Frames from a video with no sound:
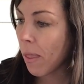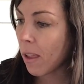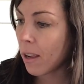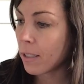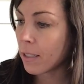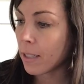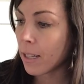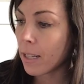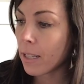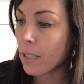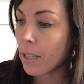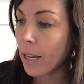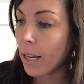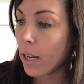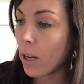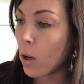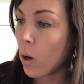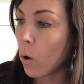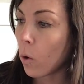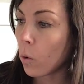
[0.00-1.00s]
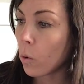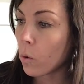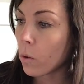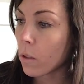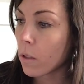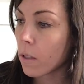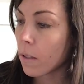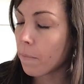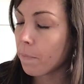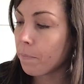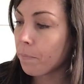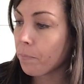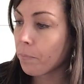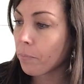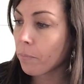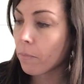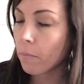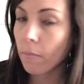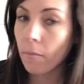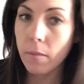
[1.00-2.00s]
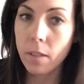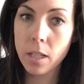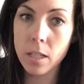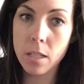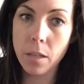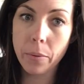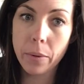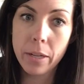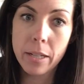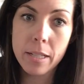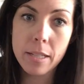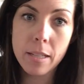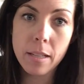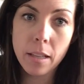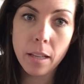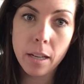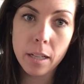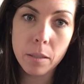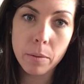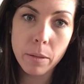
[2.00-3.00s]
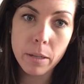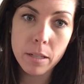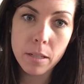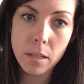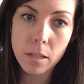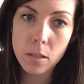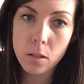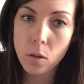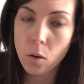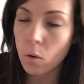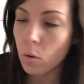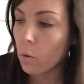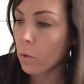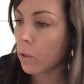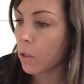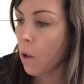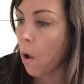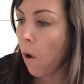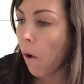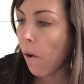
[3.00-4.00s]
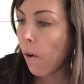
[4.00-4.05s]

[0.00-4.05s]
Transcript: it's going to say goals. And so we're going to select where it says goals.